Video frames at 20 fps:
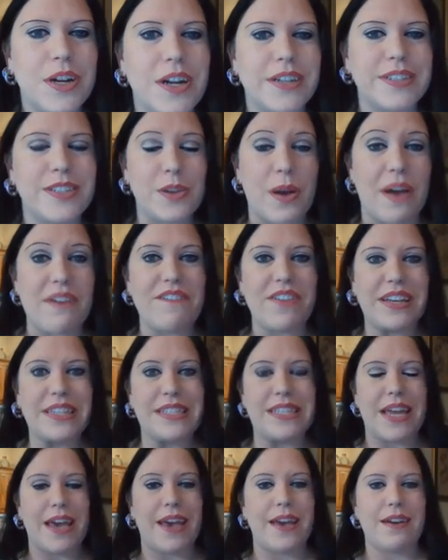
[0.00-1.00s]
works. So I
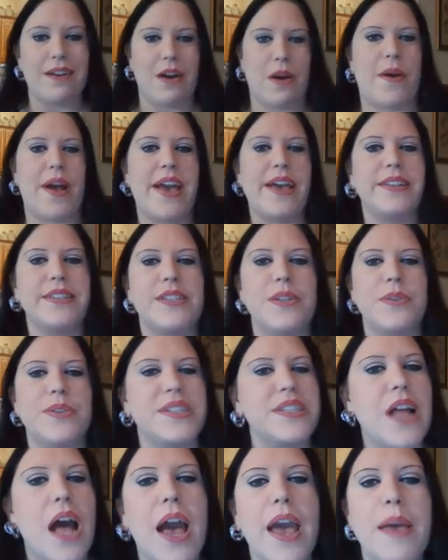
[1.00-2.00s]
fixed it, all right? So
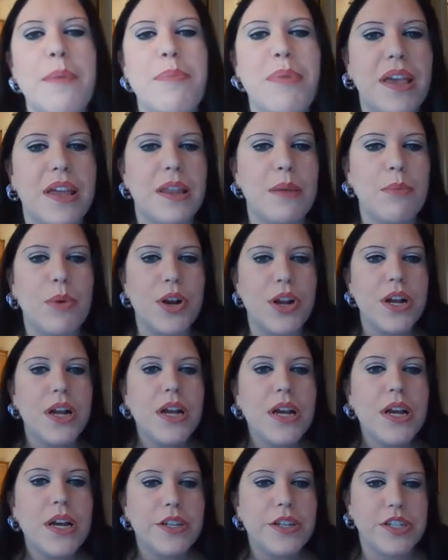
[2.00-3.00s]
it's not AP anymore.
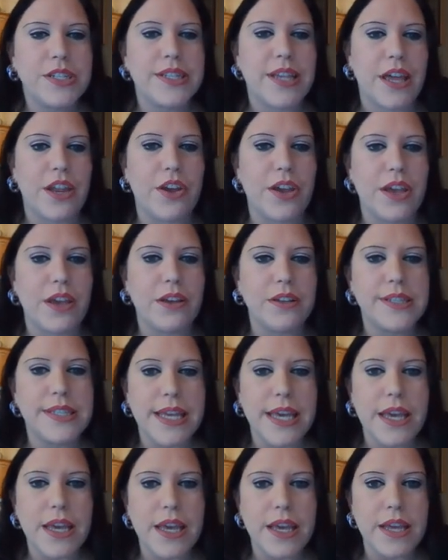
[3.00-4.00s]
Just kidding.
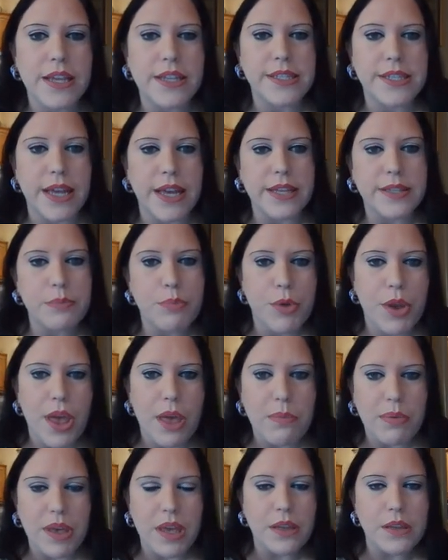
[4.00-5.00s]
See, it says
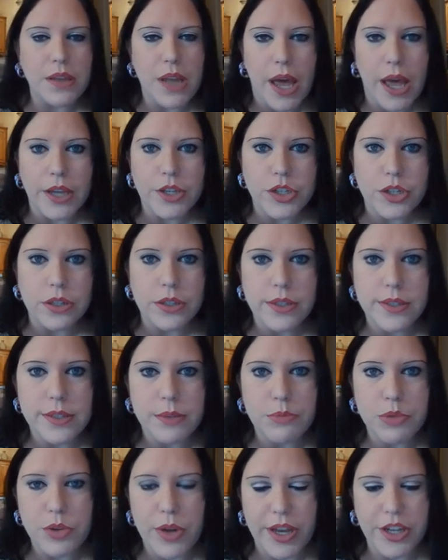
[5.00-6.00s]
pre-AP
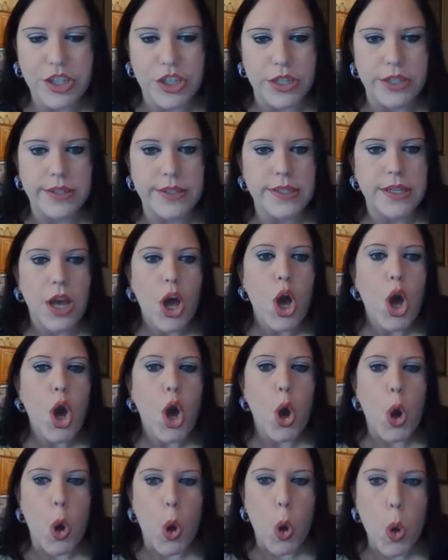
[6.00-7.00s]
nationalism directions.
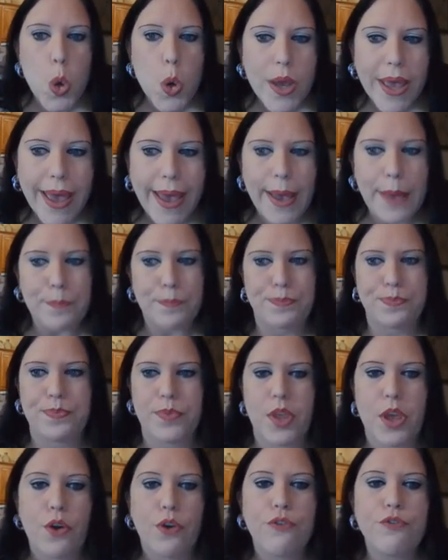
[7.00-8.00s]
Okay,
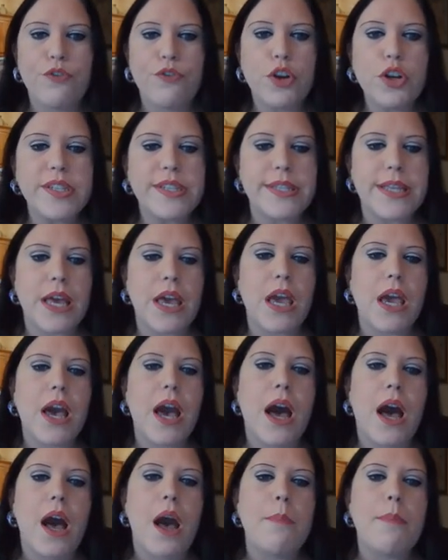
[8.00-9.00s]
first thing,
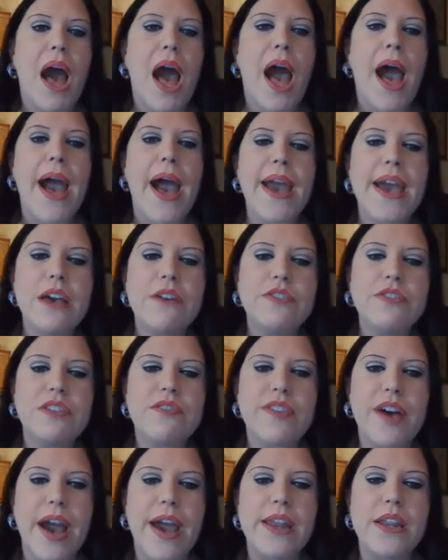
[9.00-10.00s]
I have
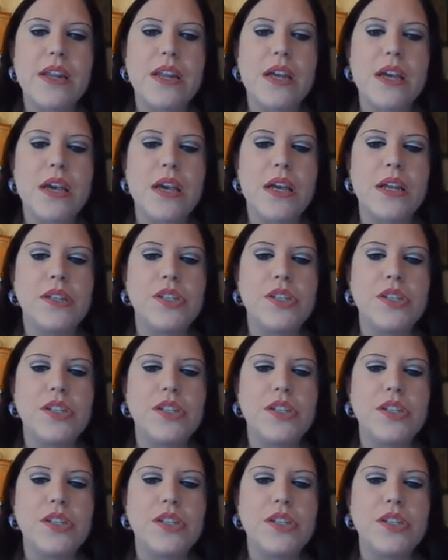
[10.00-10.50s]
divided it